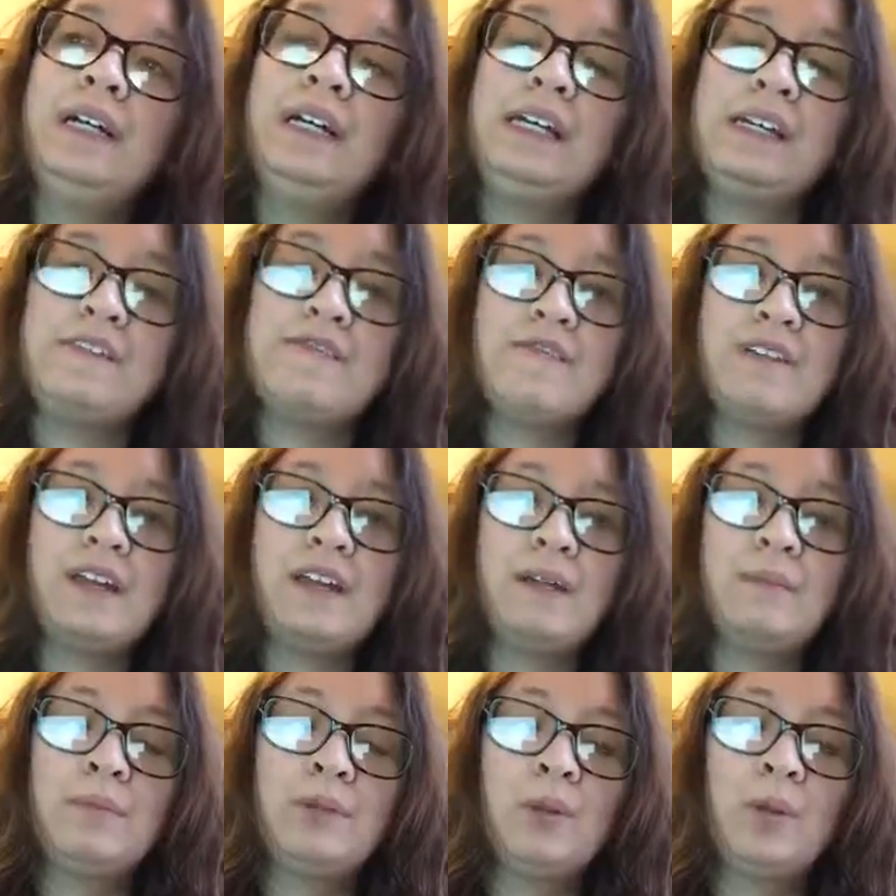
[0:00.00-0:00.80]
if
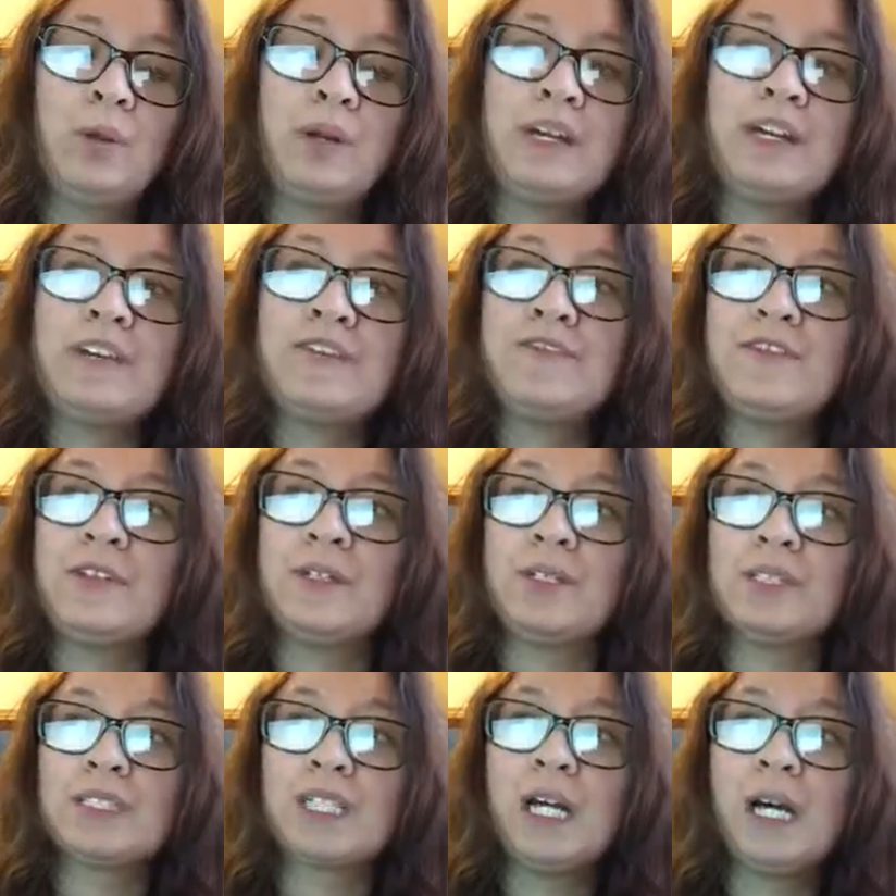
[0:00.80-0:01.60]
an employee
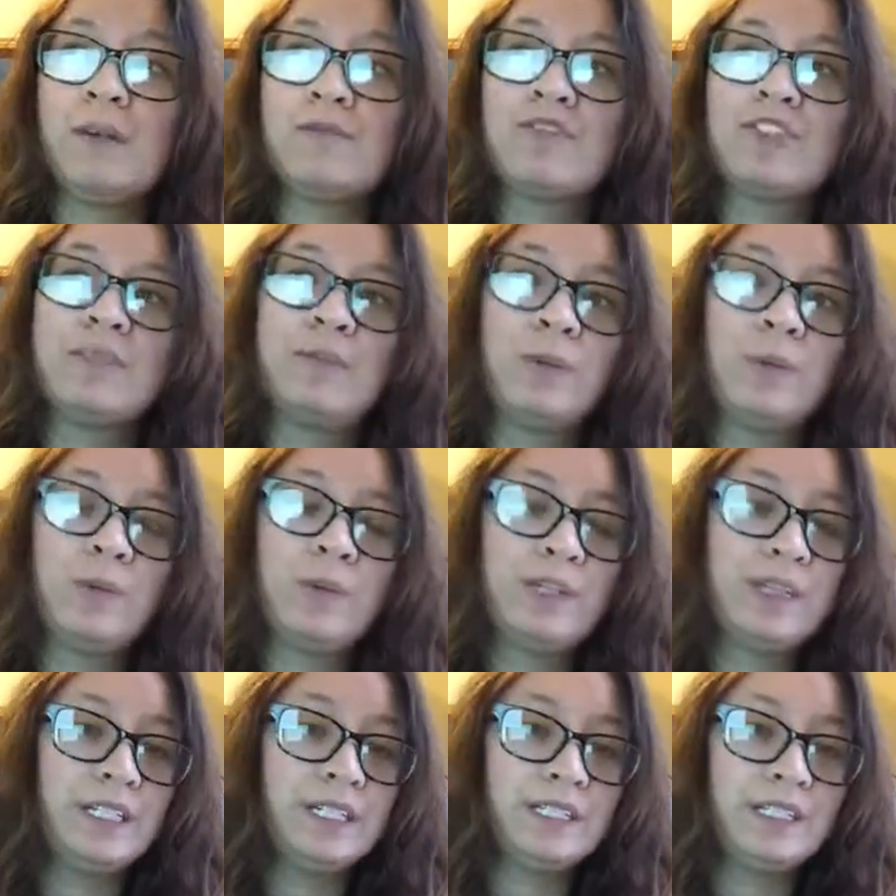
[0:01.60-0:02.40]
feels comfortable
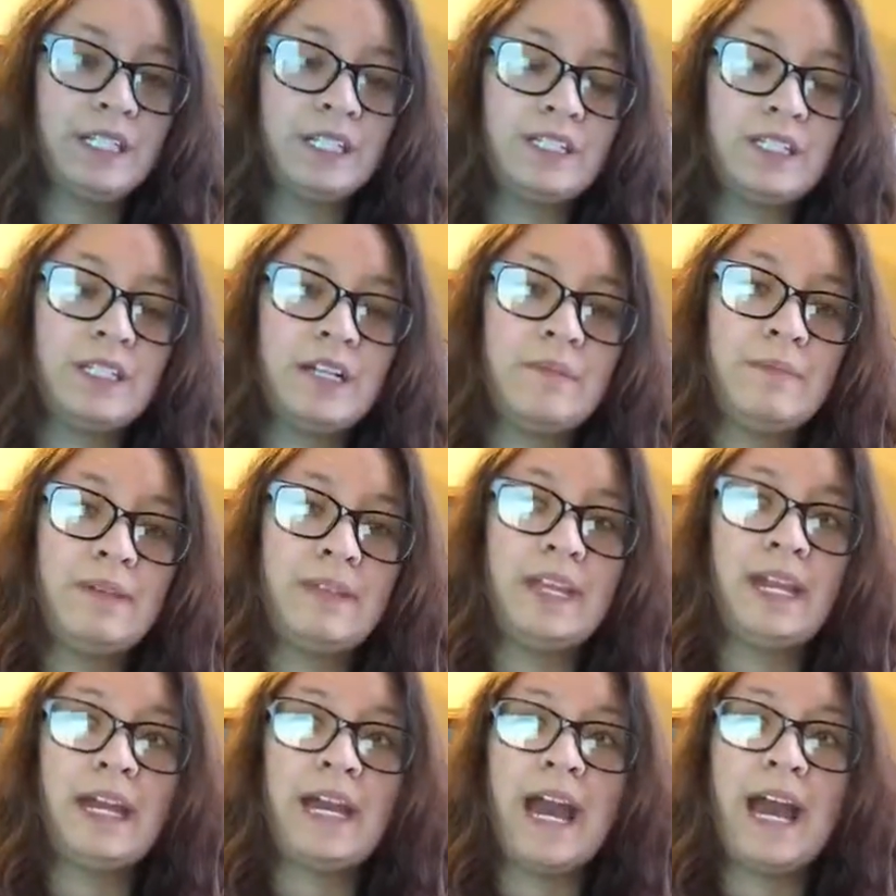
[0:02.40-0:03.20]
with the system
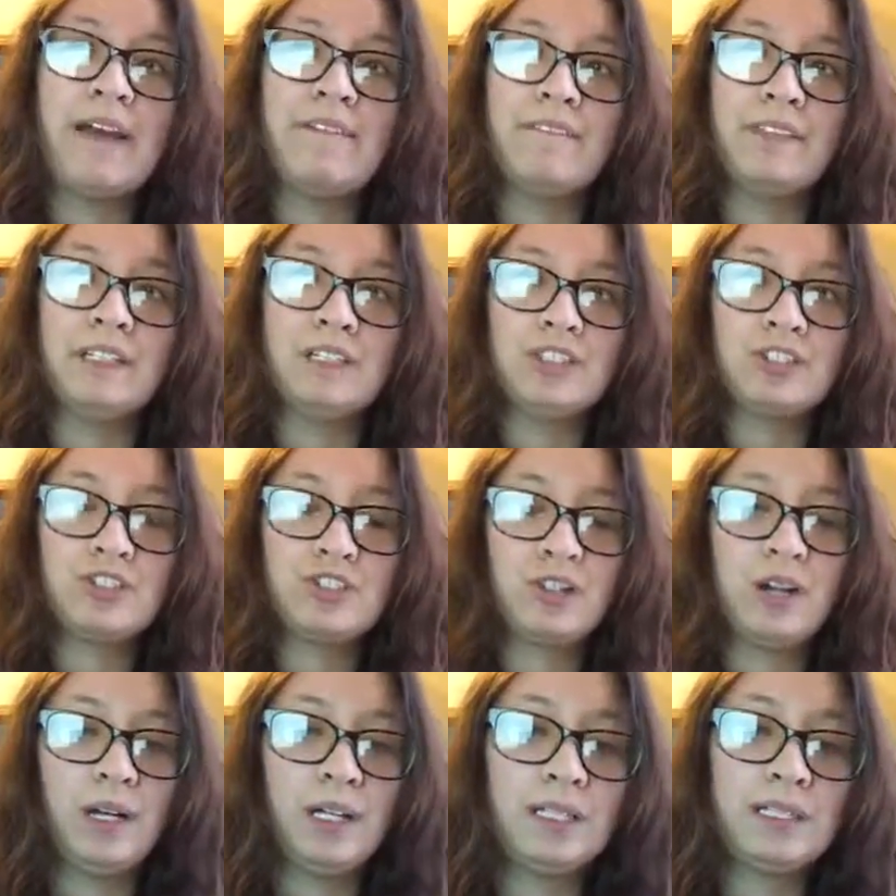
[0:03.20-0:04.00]
and they have this
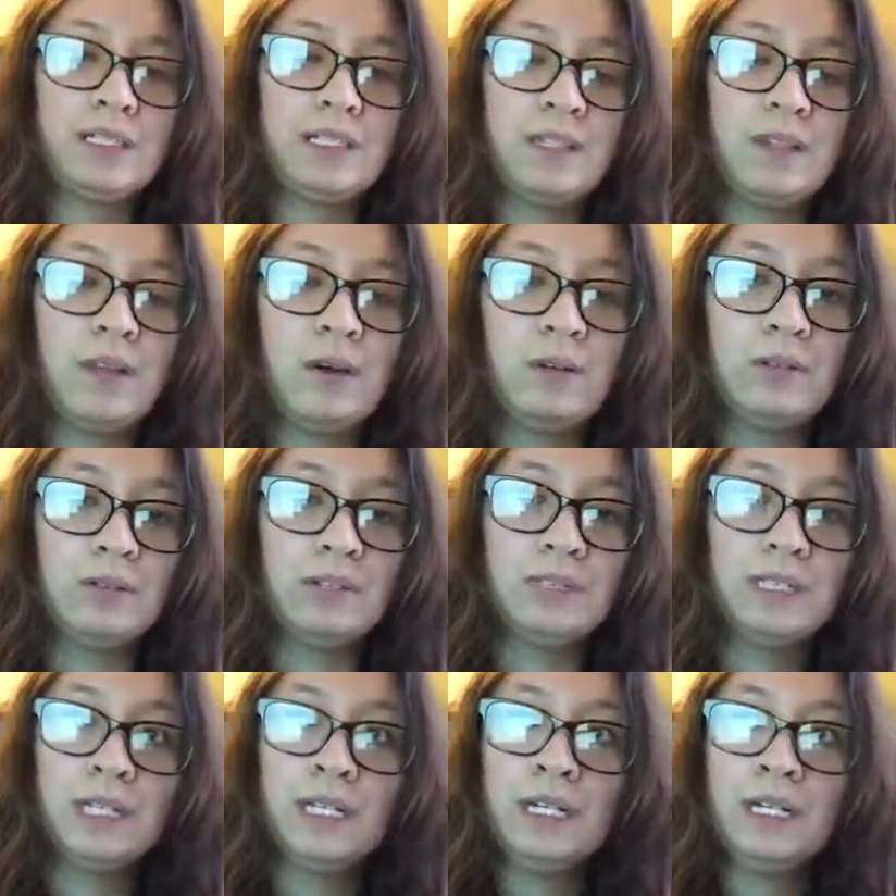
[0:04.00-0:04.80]
trust in
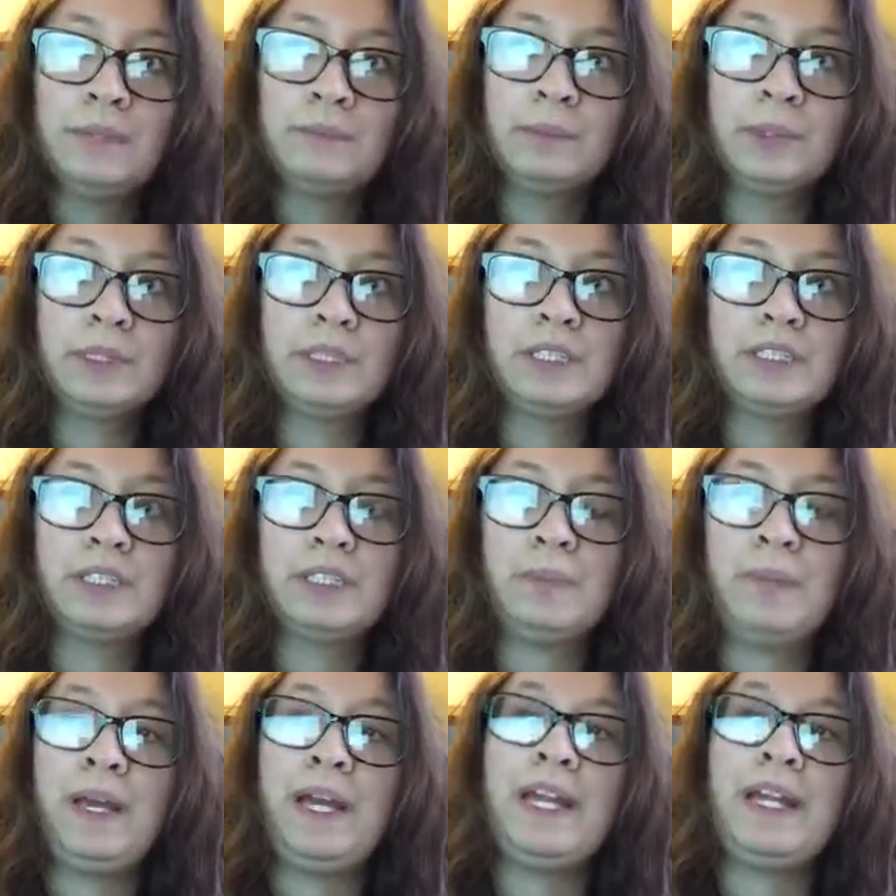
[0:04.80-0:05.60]
those
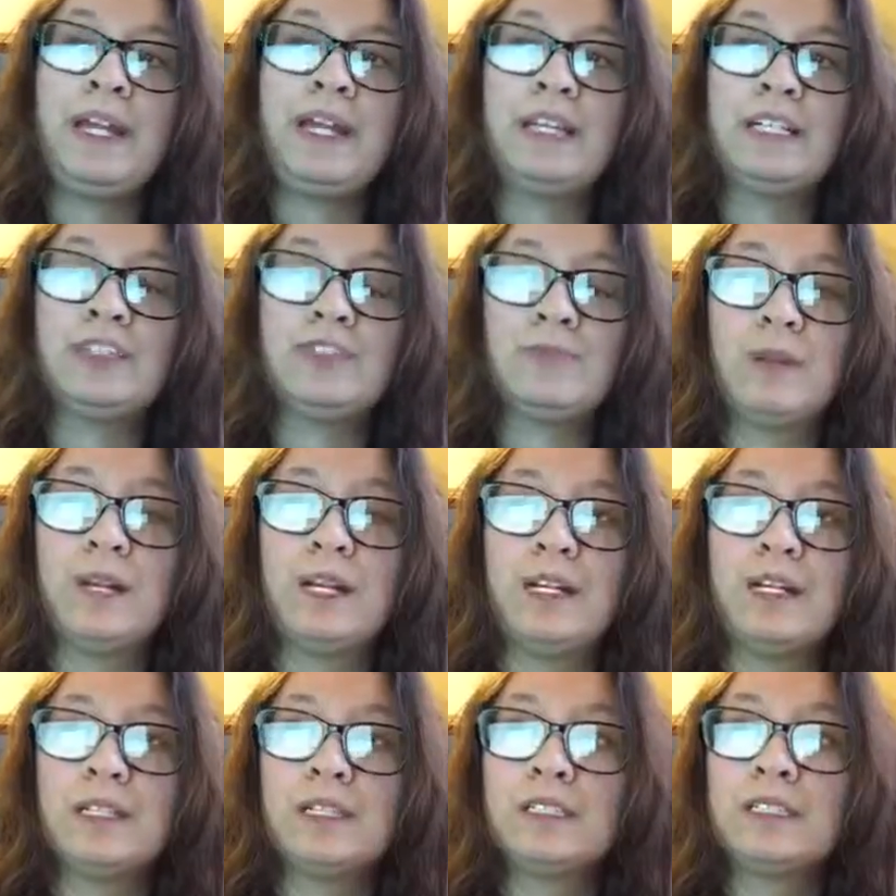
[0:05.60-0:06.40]
participating
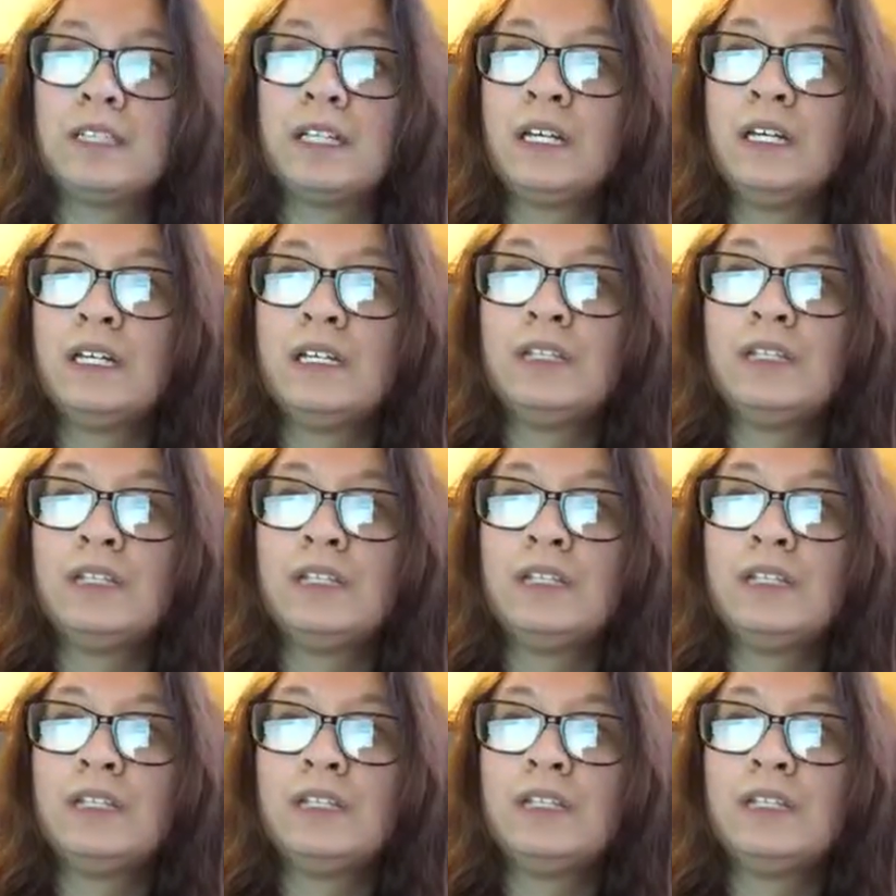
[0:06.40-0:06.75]
raters.